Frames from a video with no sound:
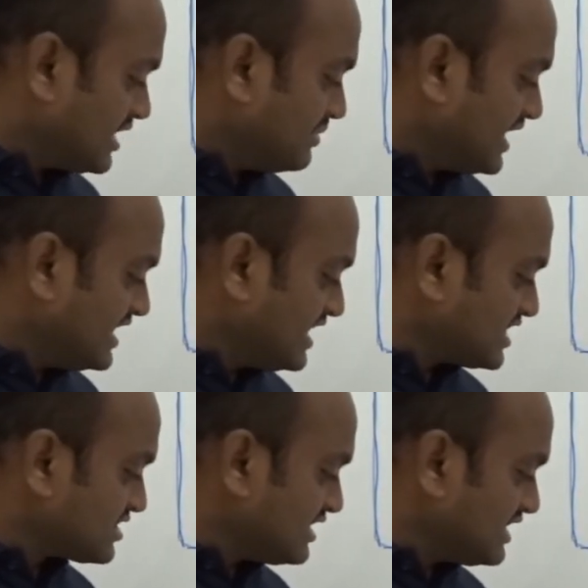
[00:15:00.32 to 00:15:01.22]
the
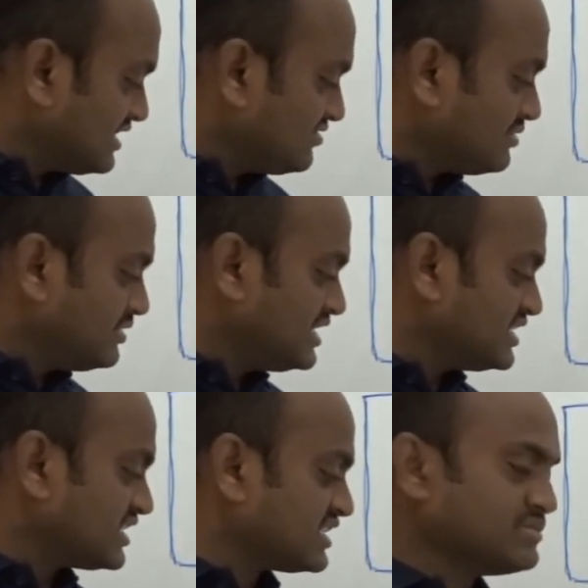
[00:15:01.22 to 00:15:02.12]
bidirectionality will be
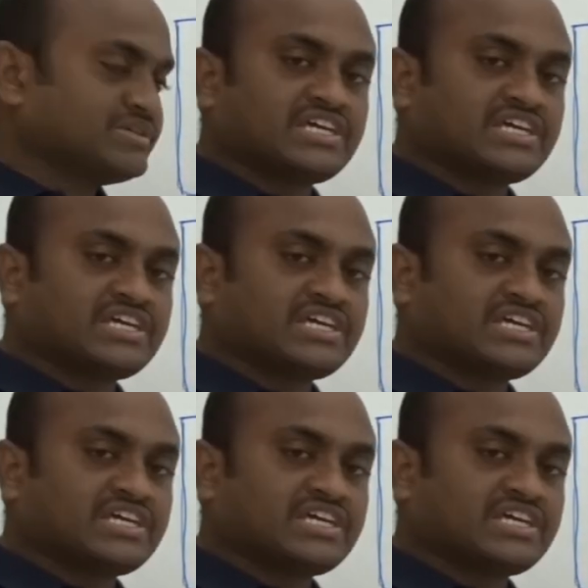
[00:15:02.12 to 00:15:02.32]
decided by